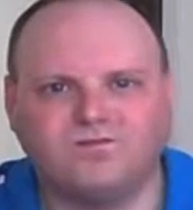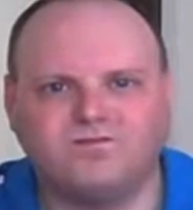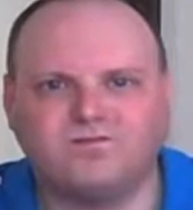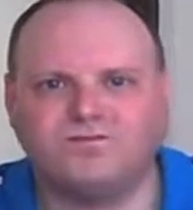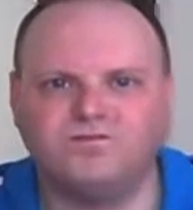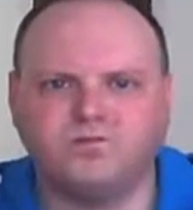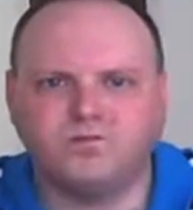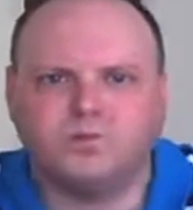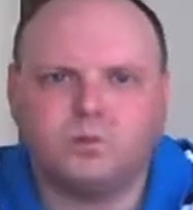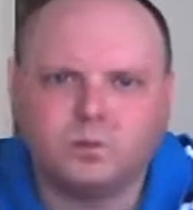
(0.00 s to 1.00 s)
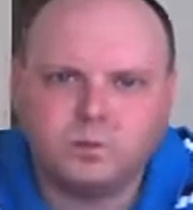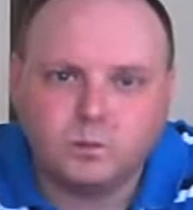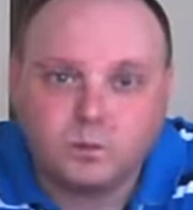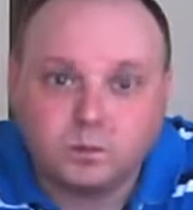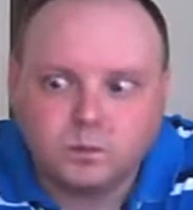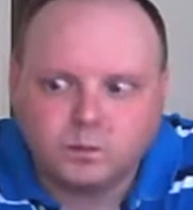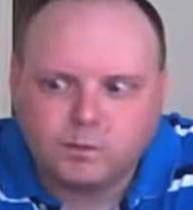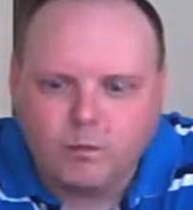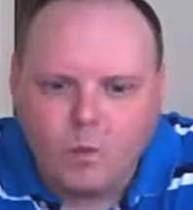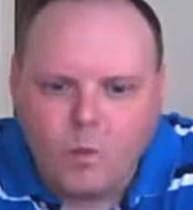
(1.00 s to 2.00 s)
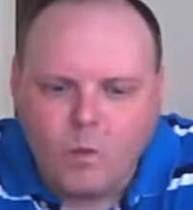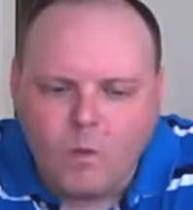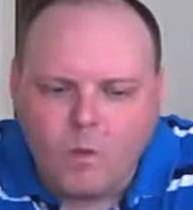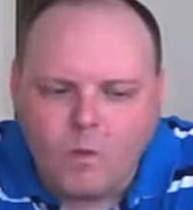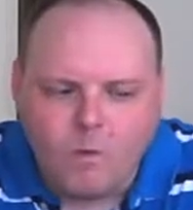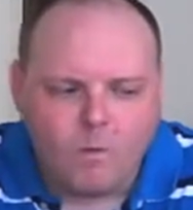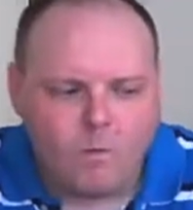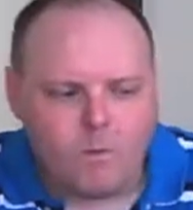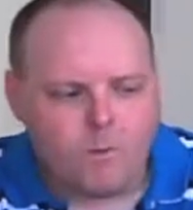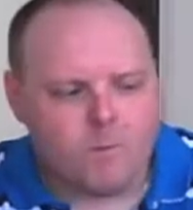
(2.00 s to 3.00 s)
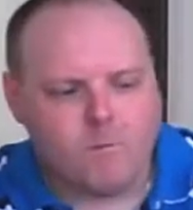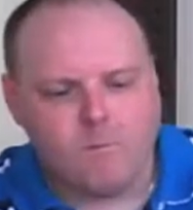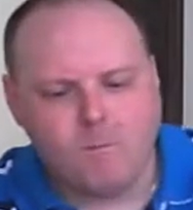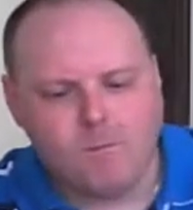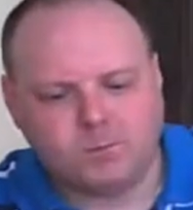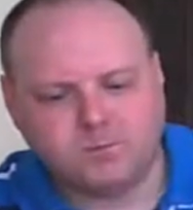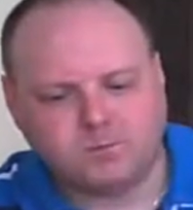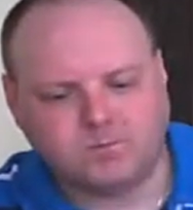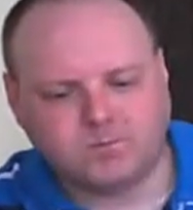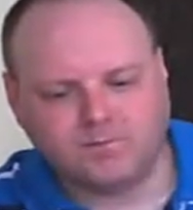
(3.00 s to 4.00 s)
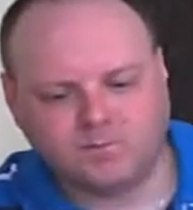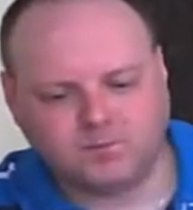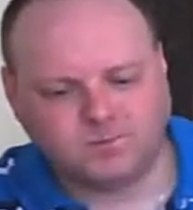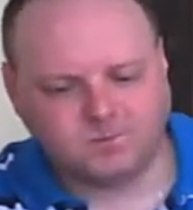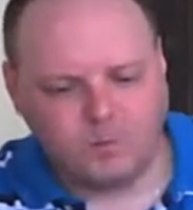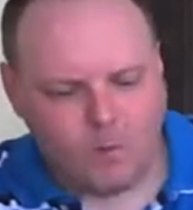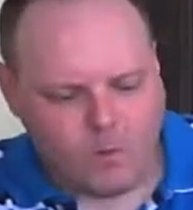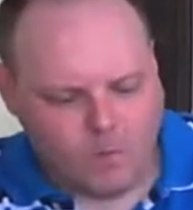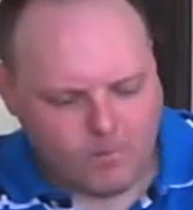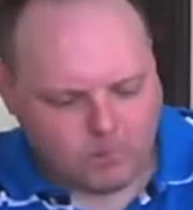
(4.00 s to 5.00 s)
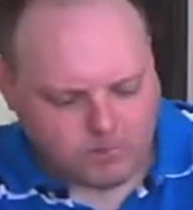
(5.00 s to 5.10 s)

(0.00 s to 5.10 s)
(no one is talking)